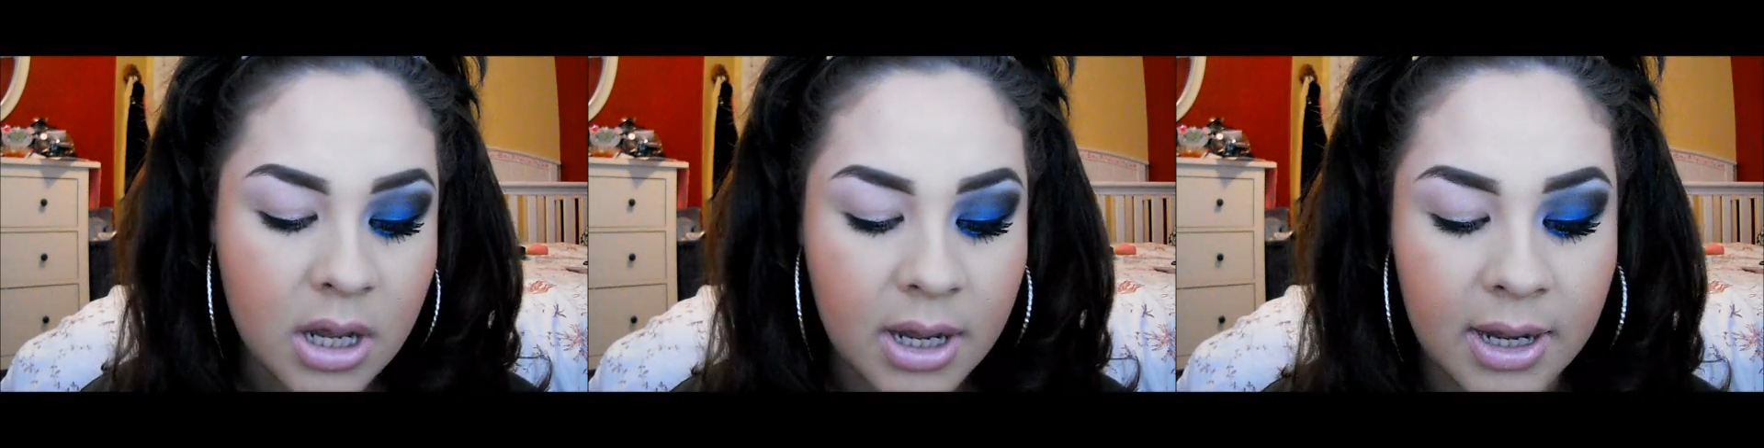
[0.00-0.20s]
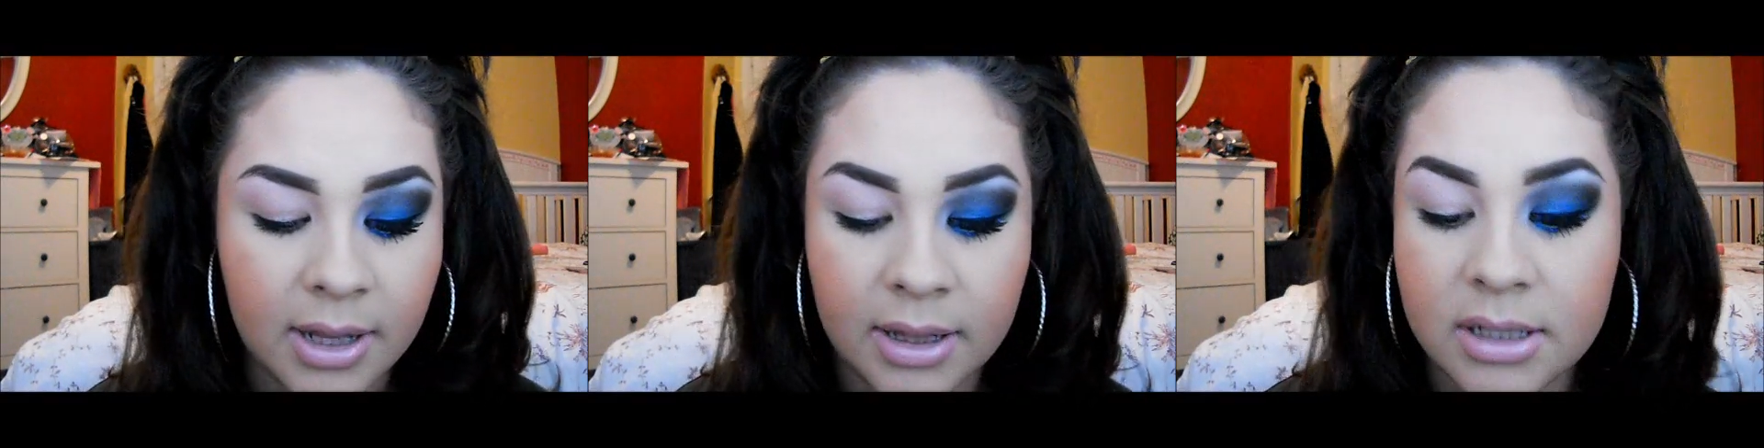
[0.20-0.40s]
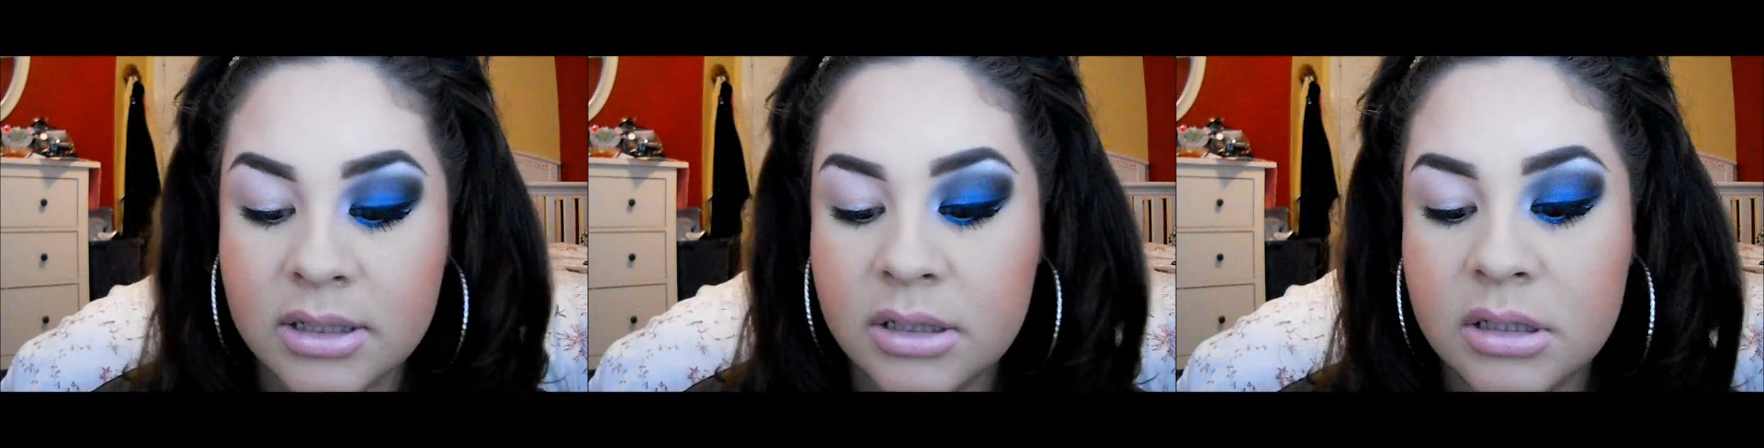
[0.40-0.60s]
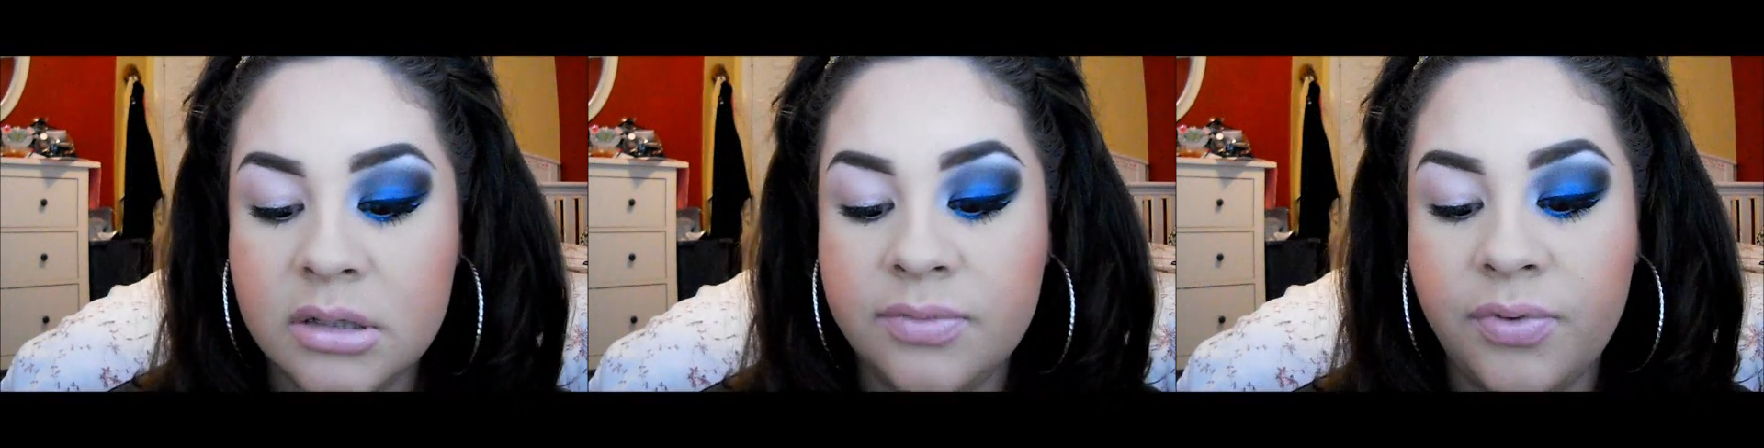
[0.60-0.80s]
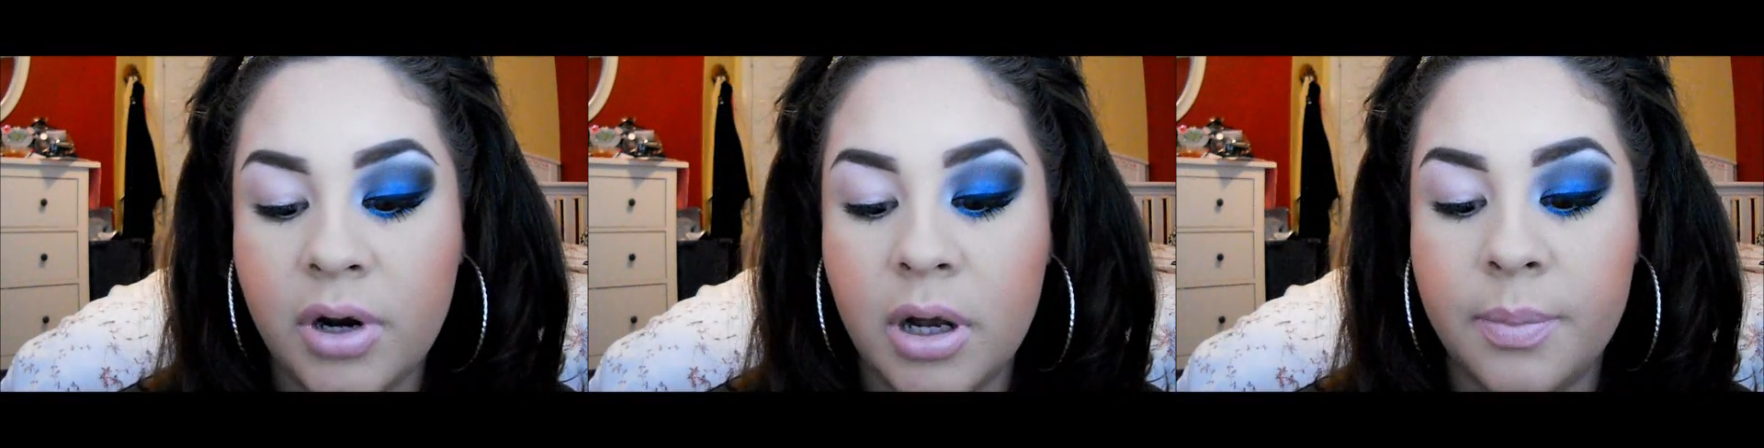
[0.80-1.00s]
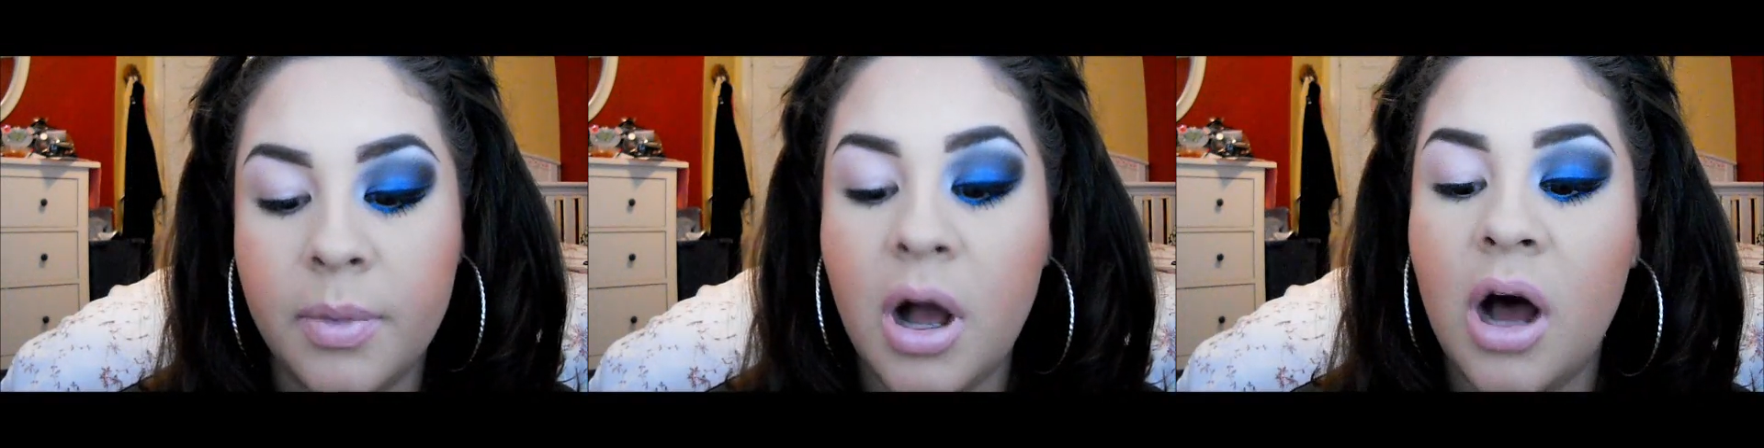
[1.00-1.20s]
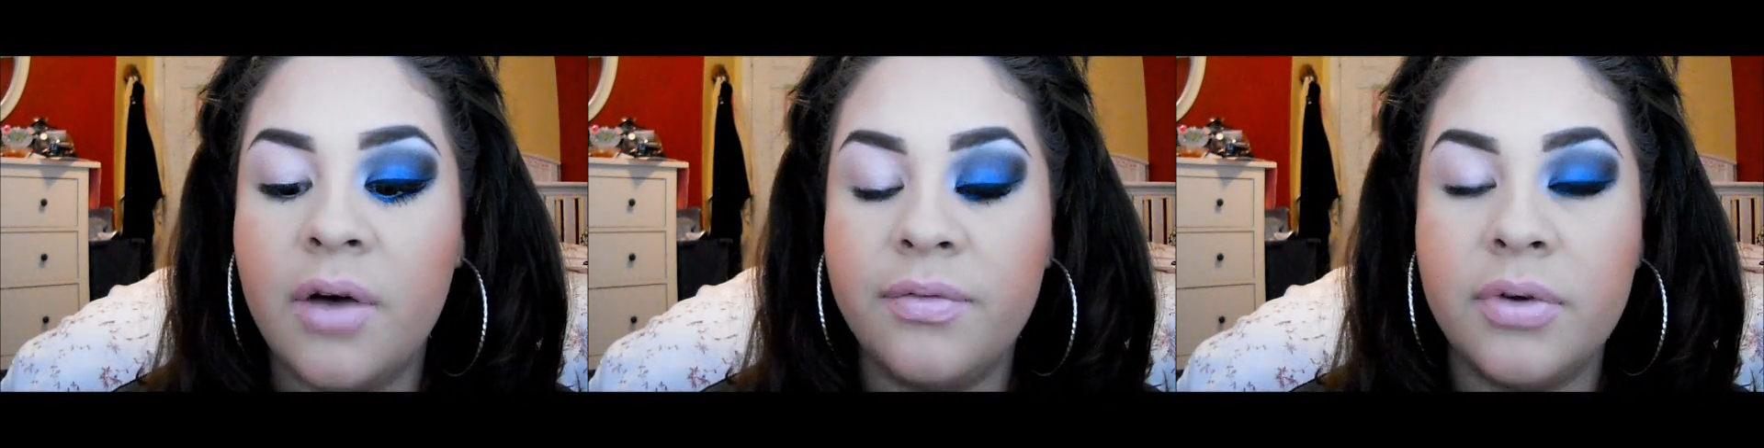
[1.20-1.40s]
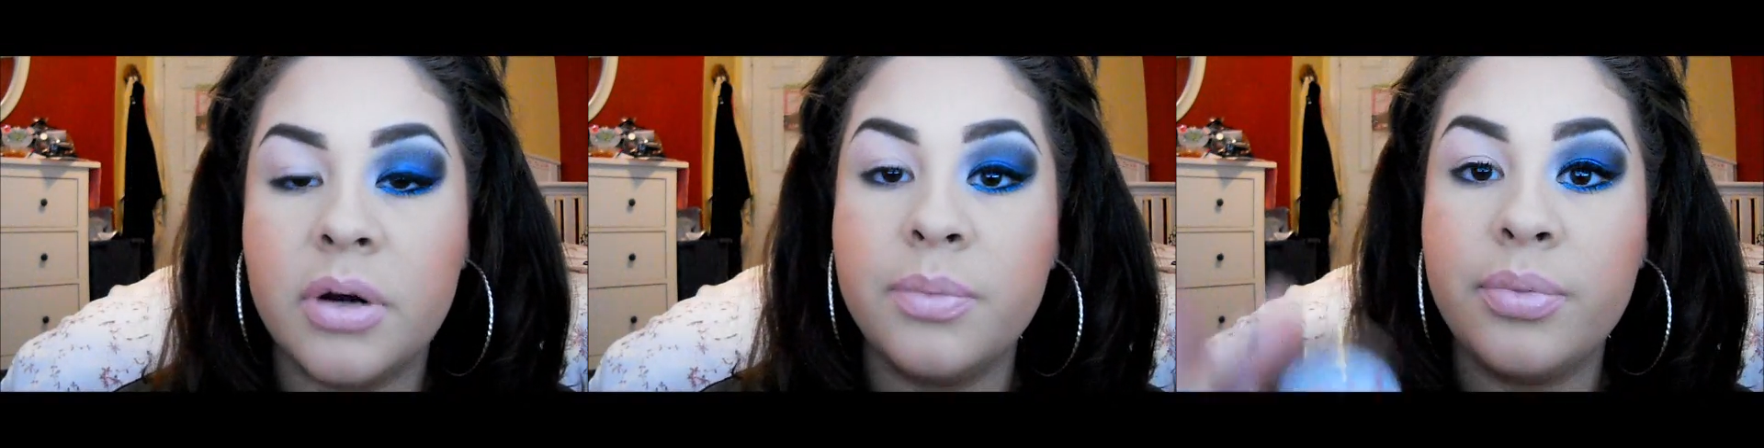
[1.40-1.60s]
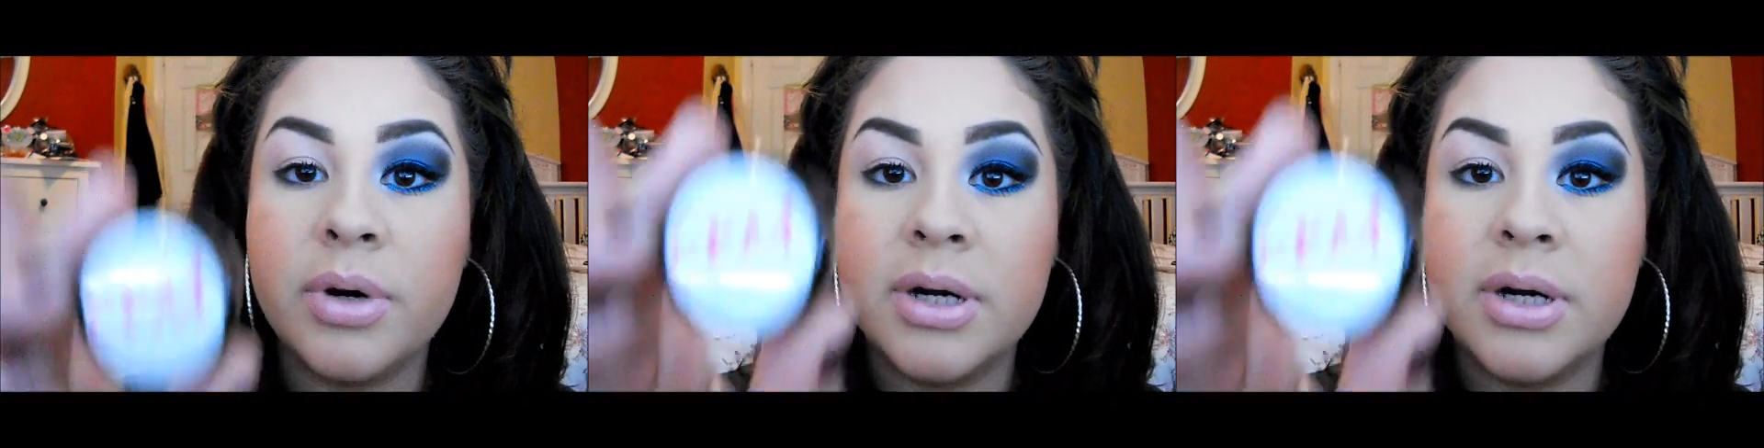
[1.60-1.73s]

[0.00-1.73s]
and this is from Confident